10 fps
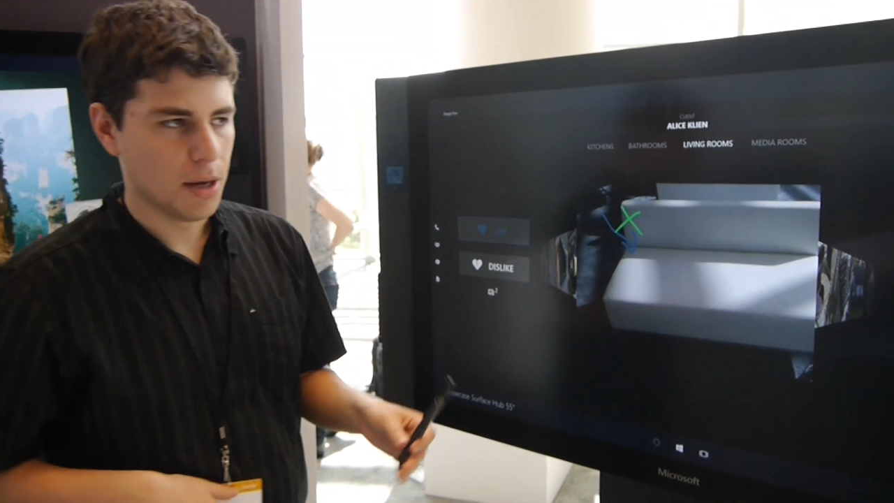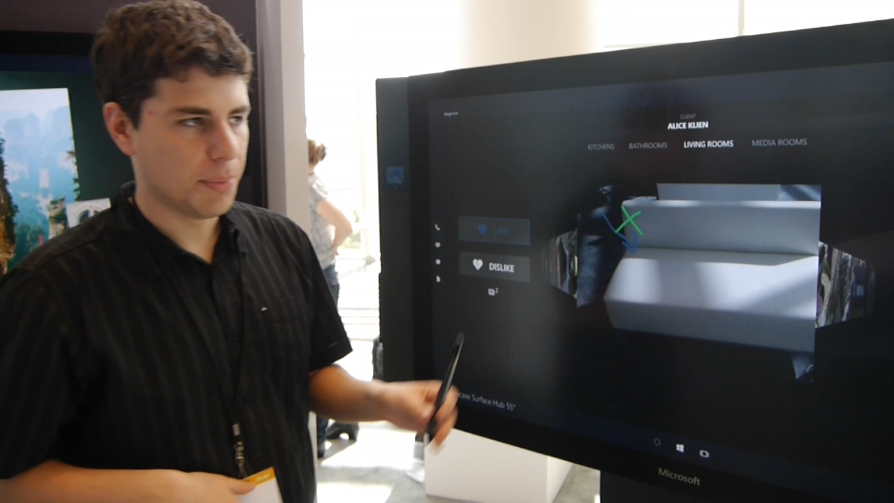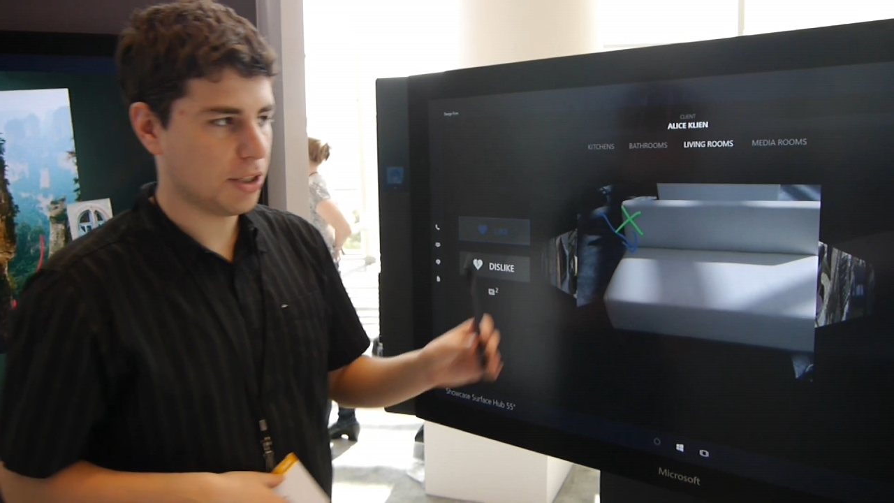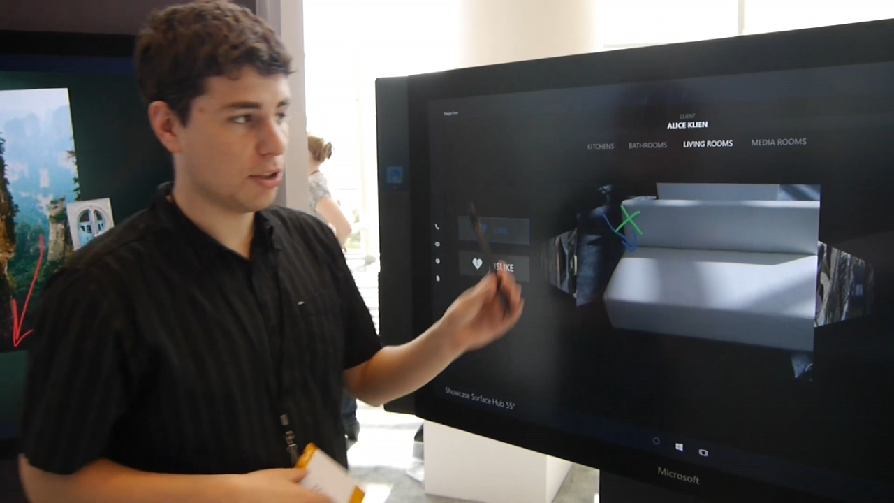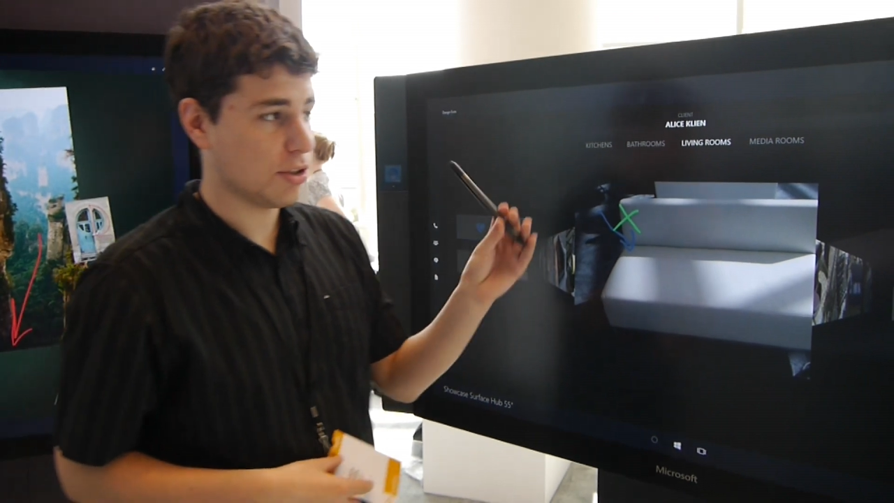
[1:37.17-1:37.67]

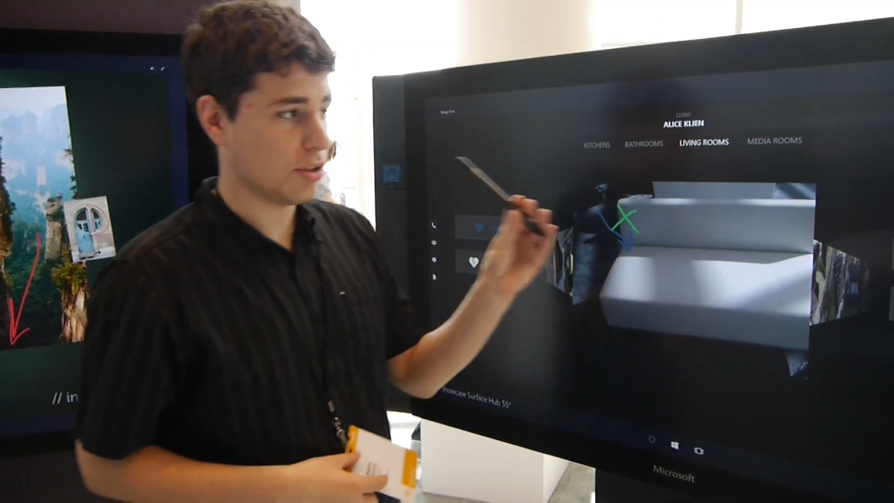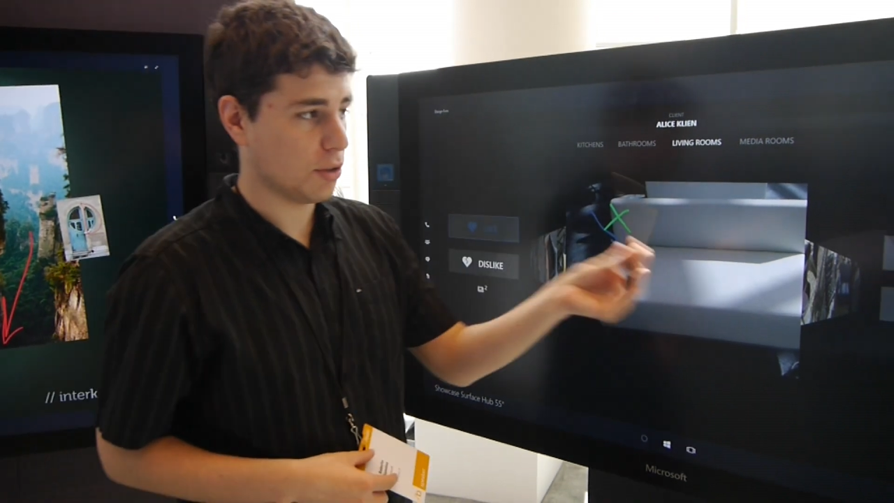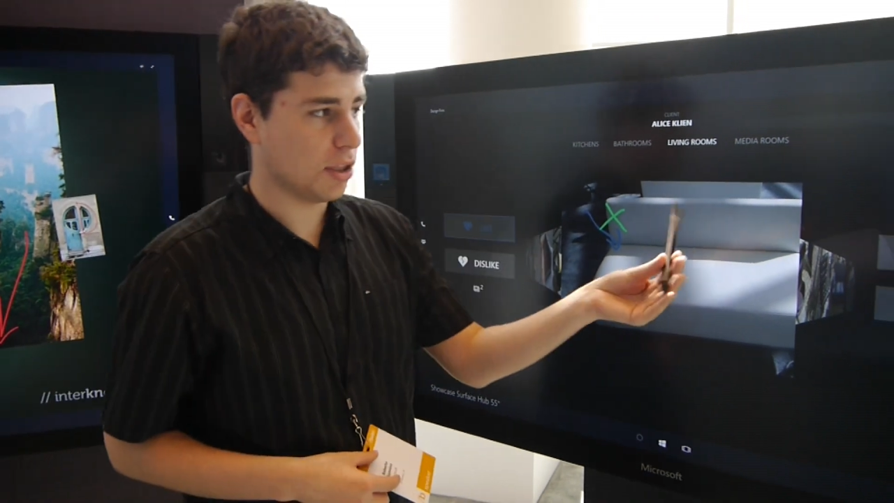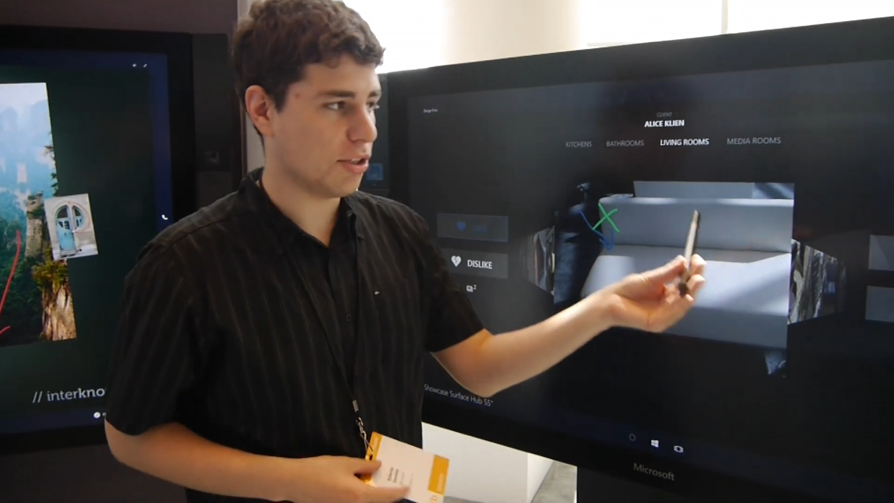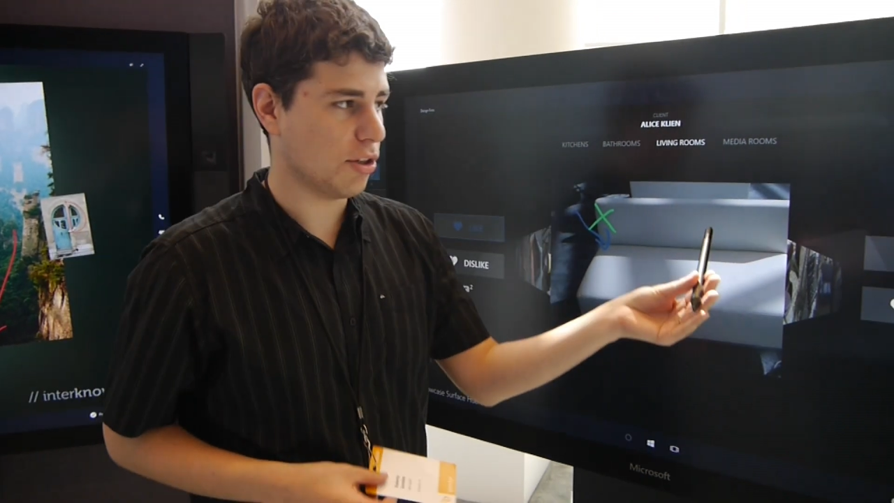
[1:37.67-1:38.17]
but you
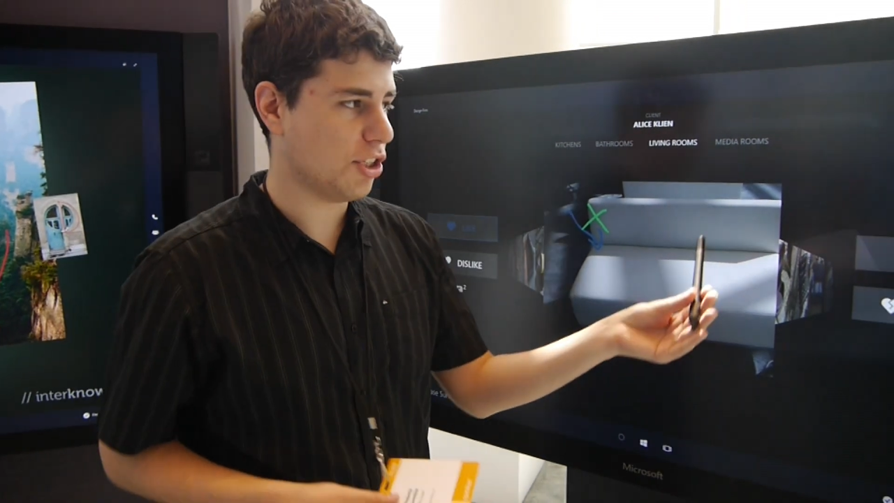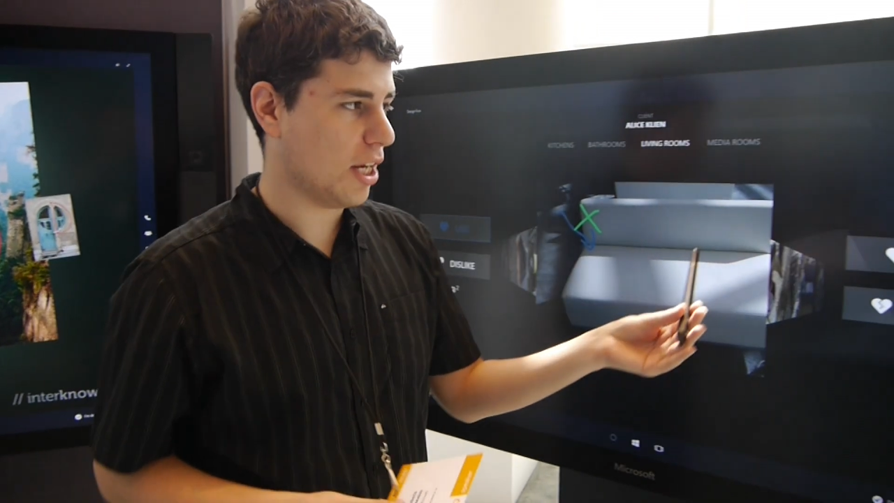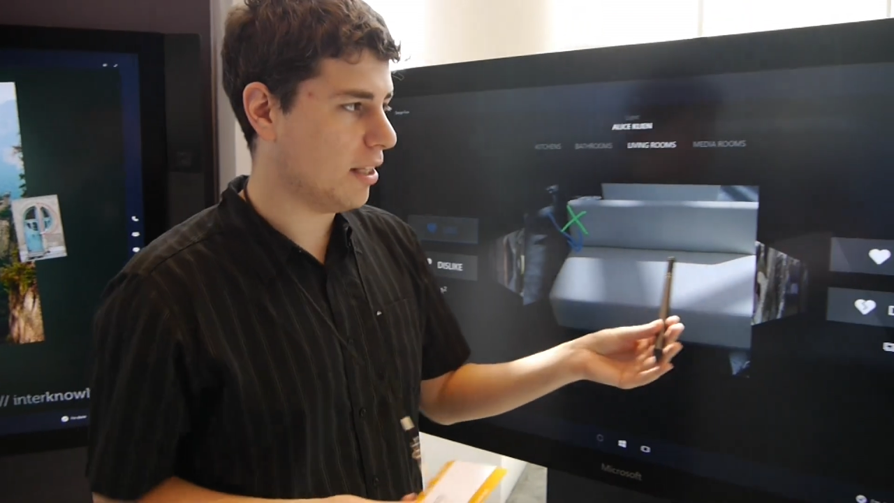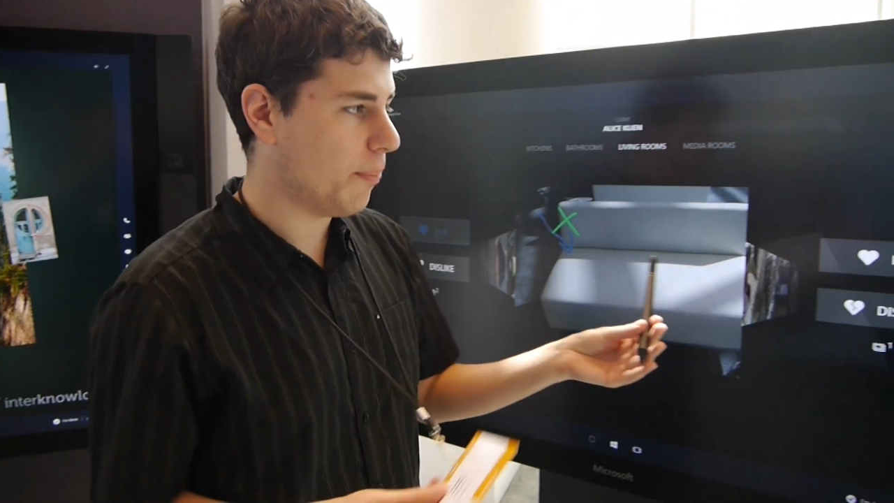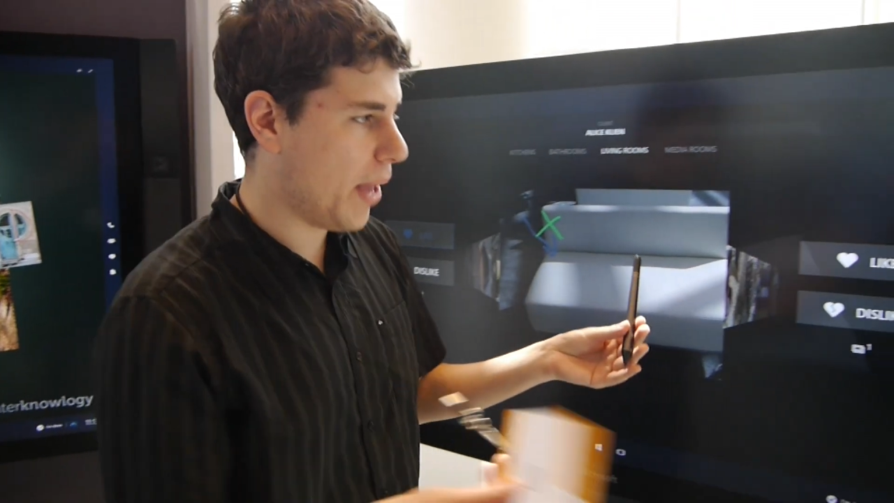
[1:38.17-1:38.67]
could
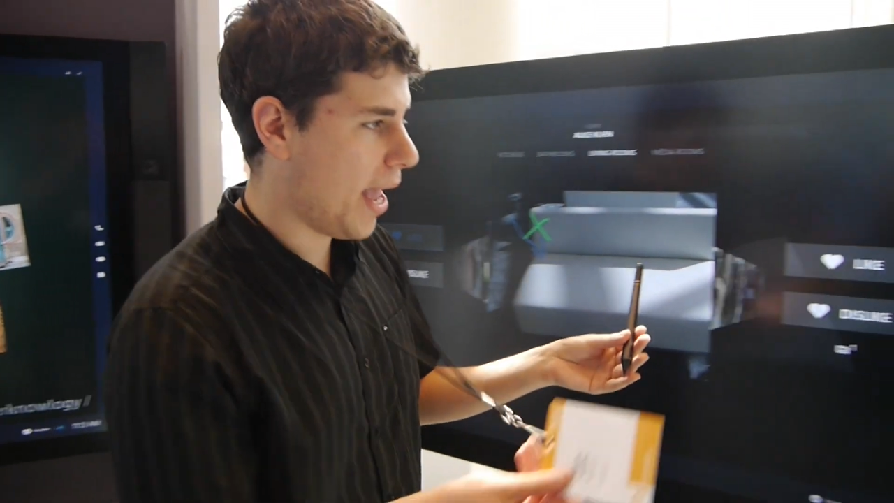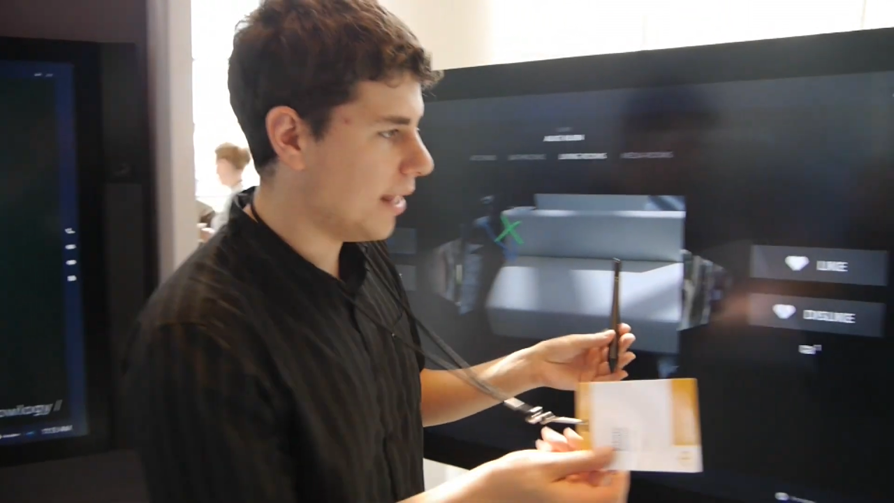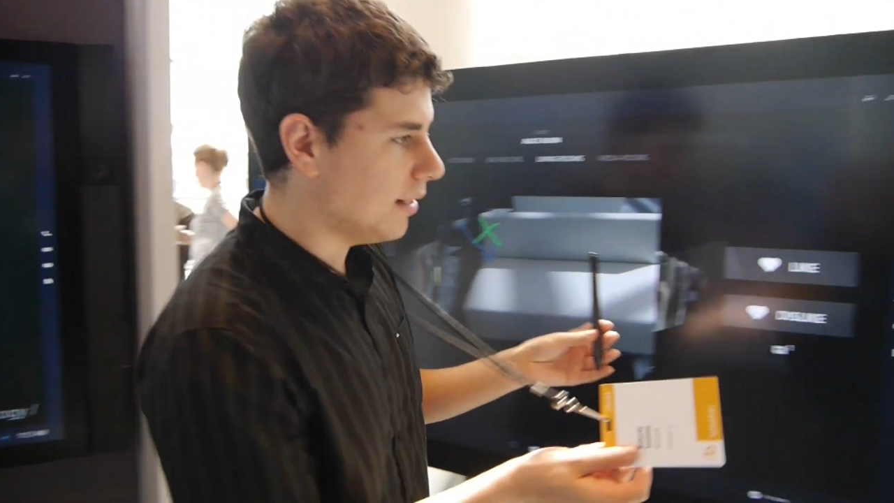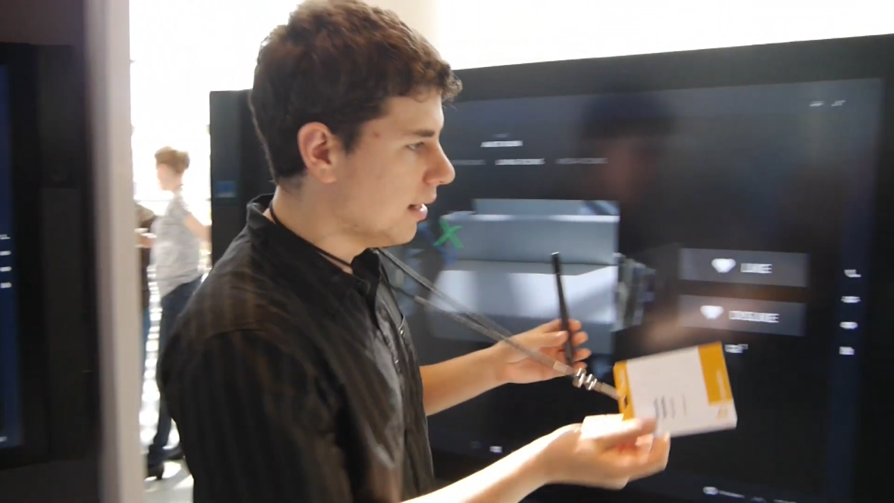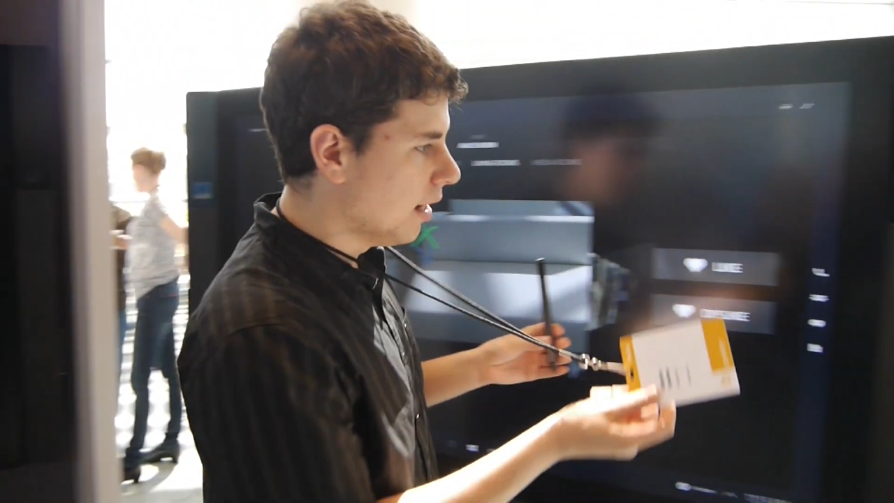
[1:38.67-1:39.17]
associate the pen